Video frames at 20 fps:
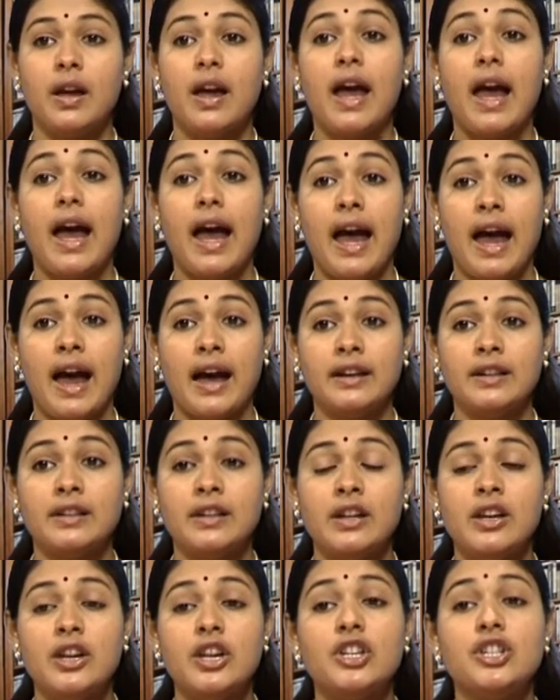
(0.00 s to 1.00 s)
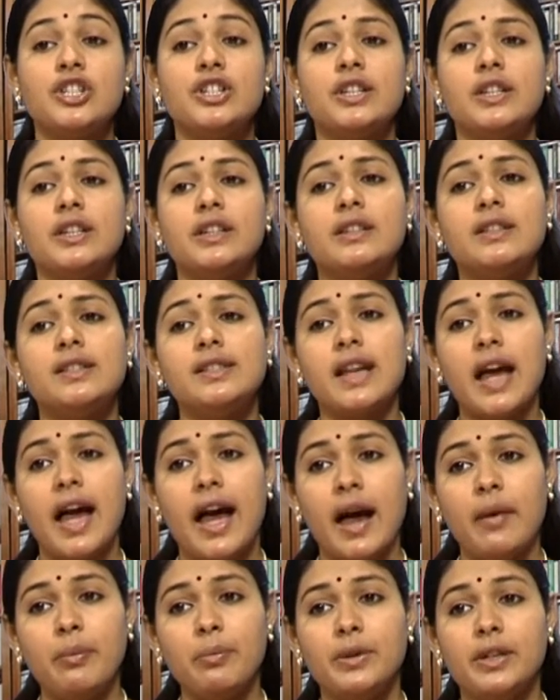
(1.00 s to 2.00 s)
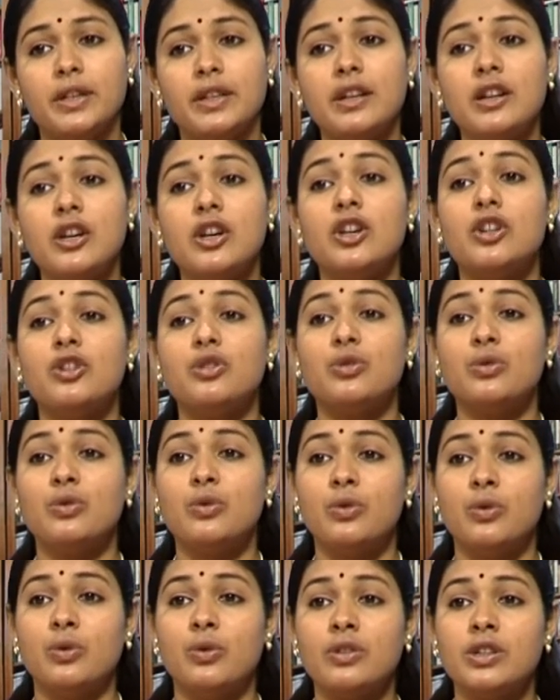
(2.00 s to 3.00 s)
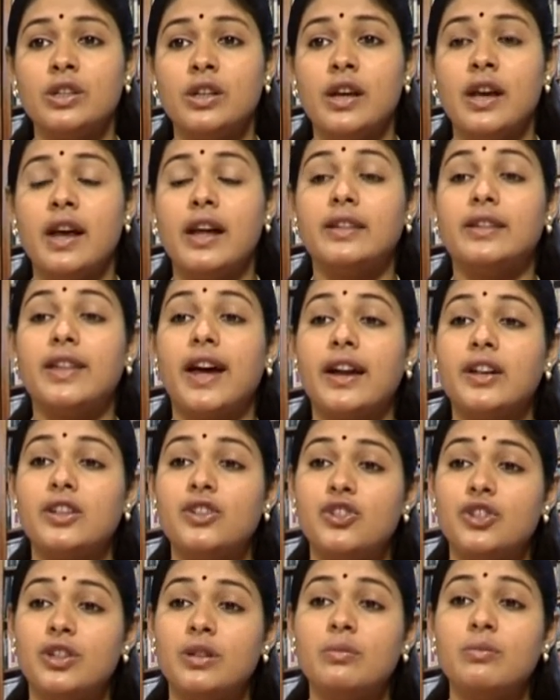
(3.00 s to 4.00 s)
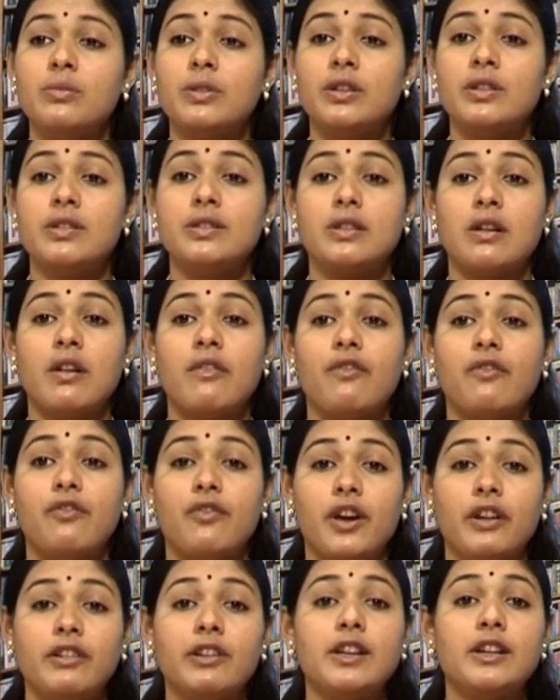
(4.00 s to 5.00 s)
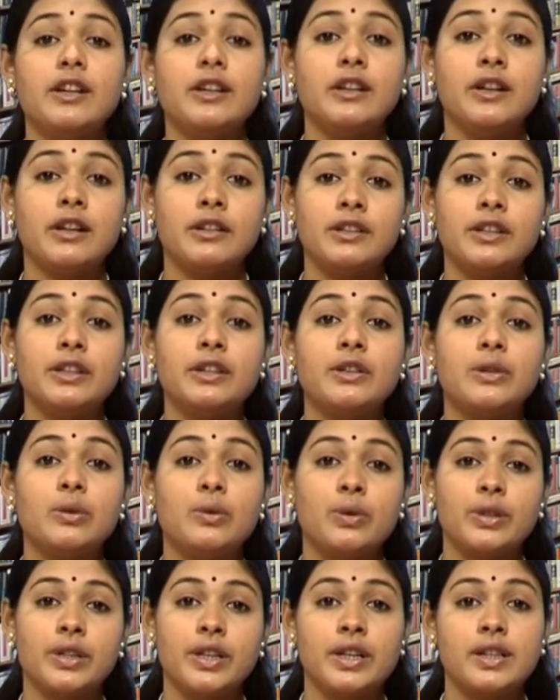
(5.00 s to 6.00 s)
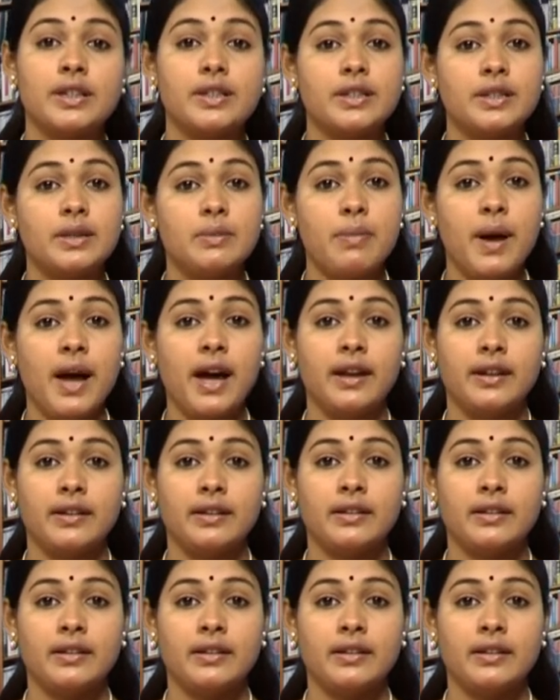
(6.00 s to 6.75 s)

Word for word: and she is happy to note that Jim is a very career oriented man.